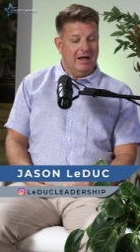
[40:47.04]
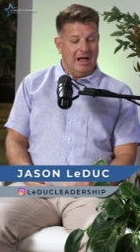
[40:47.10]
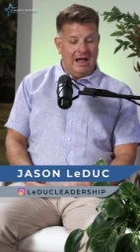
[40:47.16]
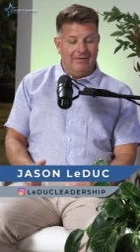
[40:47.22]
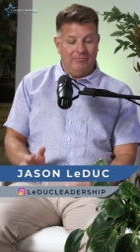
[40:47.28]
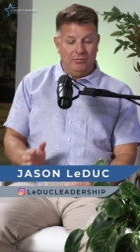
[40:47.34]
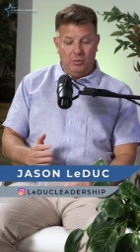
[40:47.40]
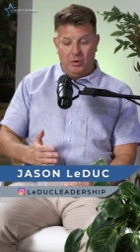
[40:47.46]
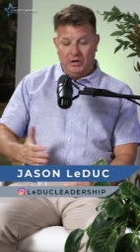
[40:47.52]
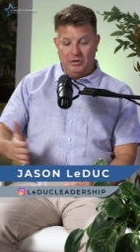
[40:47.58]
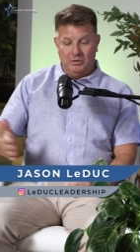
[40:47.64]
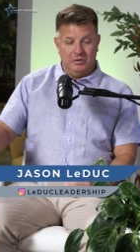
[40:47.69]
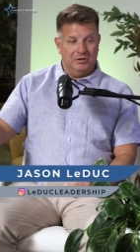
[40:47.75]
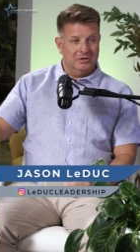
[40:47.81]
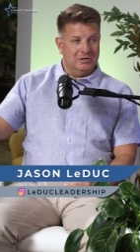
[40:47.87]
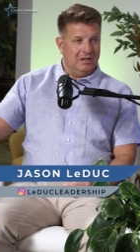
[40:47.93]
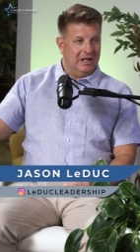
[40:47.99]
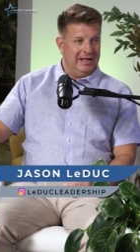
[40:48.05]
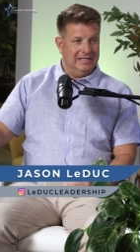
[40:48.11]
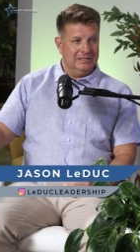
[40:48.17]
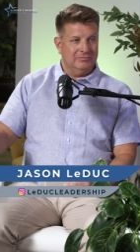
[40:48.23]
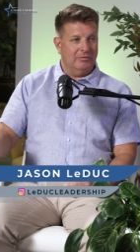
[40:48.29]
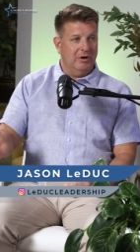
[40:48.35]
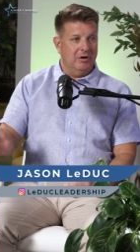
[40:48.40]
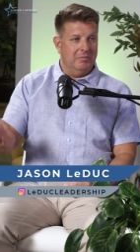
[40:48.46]
everyone who your
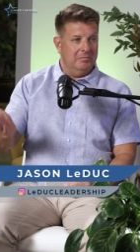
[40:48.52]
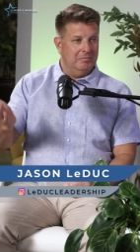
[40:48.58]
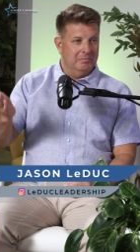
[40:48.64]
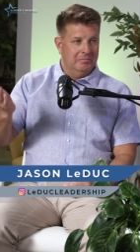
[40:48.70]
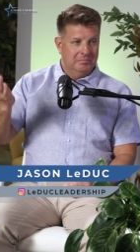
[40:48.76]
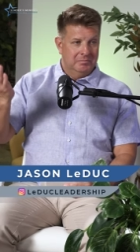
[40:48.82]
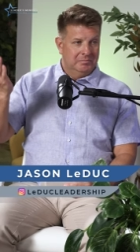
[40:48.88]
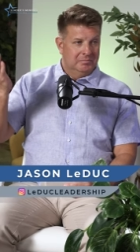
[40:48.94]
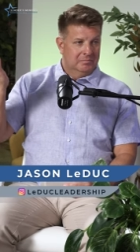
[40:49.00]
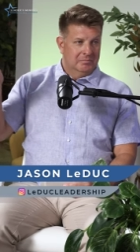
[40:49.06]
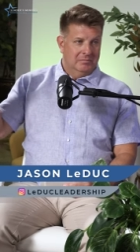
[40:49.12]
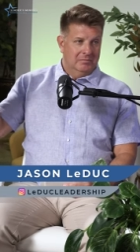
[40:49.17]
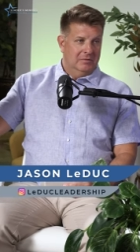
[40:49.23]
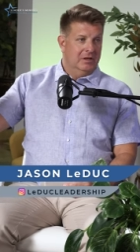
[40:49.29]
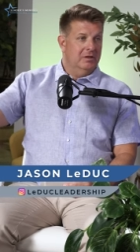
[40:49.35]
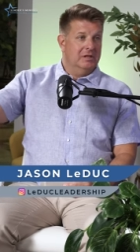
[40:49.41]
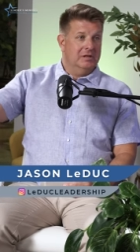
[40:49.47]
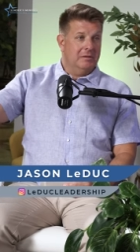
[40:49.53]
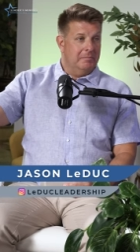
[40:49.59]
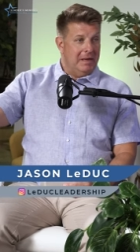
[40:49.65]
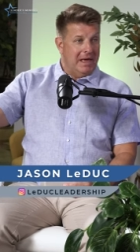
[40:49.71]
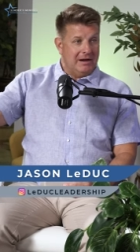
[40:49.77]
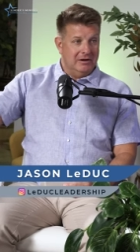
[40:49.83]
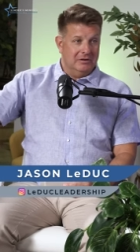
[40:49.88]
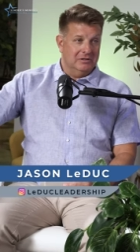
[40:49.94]
clients from, you know, the
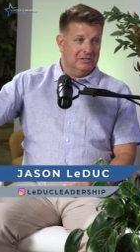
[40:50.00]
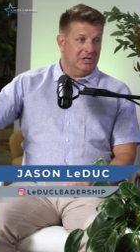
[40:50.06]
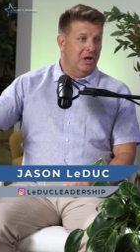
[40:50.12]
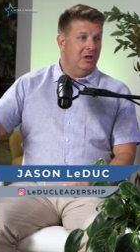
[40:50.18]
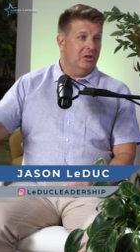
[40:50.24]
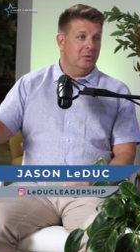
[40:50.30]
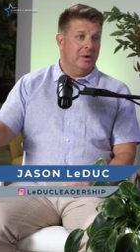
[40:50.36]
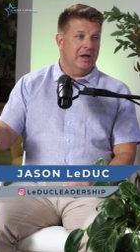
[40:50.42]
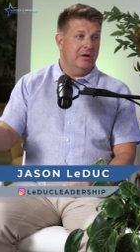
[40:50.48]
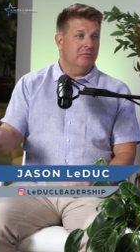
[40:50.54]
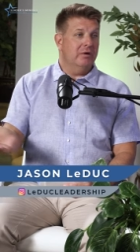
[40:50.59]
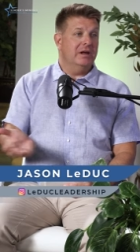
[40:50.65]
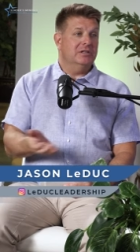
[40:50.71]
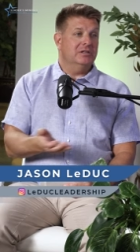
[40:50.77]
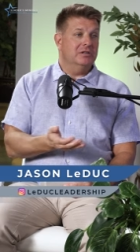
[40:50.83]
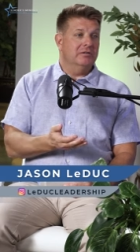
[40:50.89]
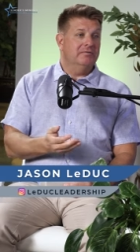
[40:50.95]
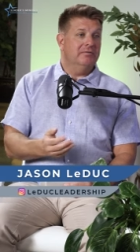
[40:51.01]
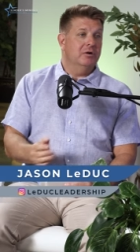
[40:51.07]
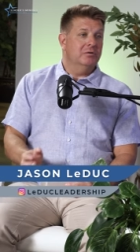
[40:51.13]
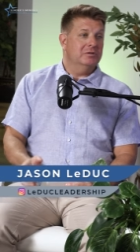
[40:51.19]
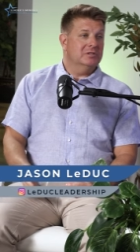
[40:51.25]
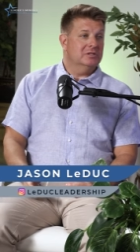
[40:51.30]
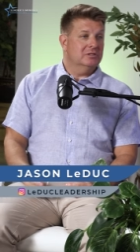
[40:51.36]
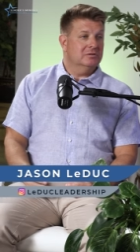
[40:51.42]
competitors all the way right to the
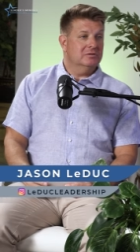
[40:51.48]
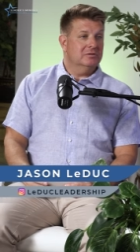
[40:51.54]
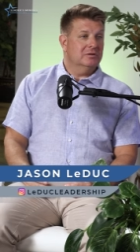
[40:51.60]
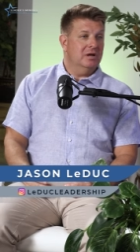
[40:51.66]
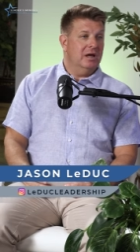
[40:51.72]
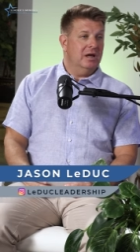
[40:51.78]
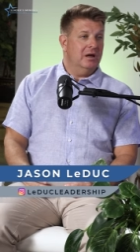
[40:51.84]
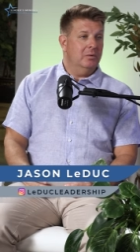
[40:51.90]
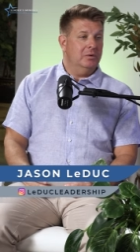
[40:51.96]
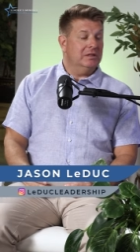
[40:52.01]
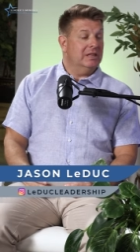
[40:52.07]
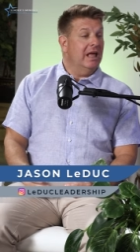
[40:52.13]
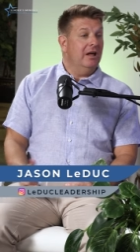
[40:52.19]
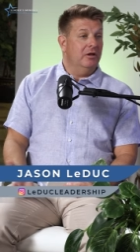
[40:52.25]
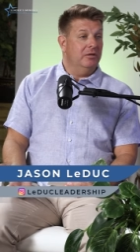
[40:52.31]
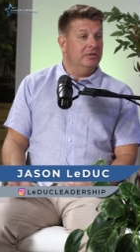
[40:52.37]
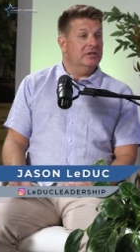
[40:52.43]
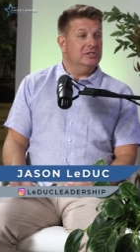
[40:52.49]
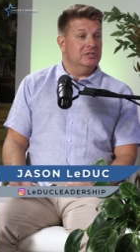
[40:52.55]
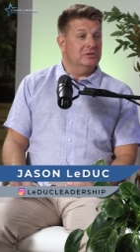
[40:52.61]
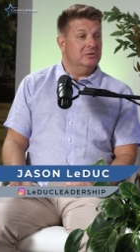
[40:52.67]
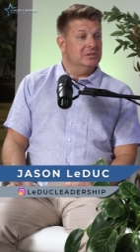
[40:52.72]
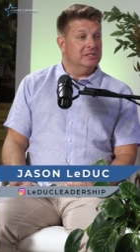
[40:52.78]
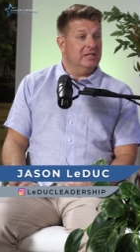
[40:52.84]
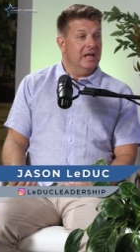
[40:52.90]
folks uh, with the health
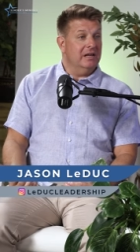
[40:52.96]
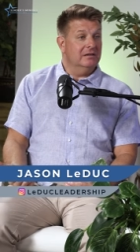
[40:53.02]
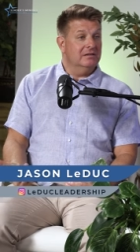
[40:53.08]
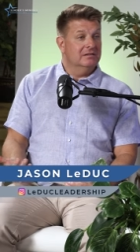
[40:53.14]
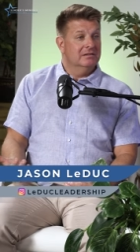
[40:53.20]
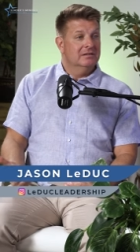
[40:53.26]
issues that